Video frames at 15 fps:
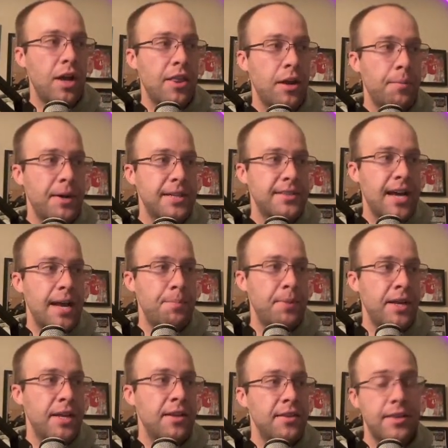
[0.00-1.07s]
then I'm going to type
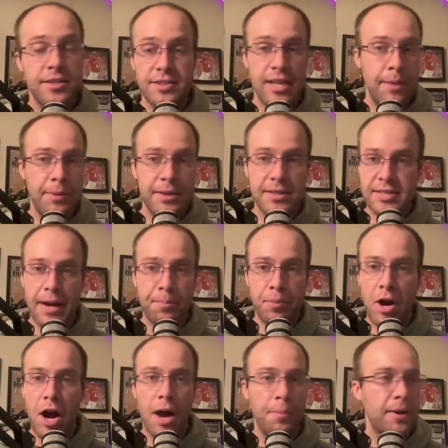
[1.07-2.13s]
in the same exact
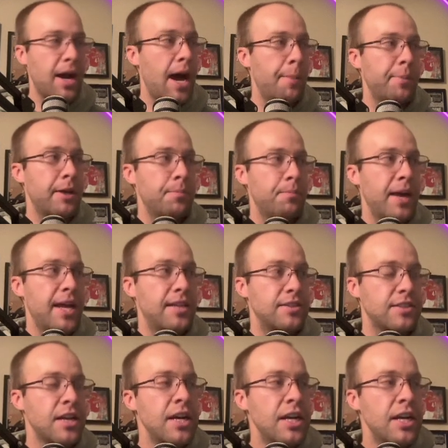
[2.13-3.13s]
prompt, copy and paste.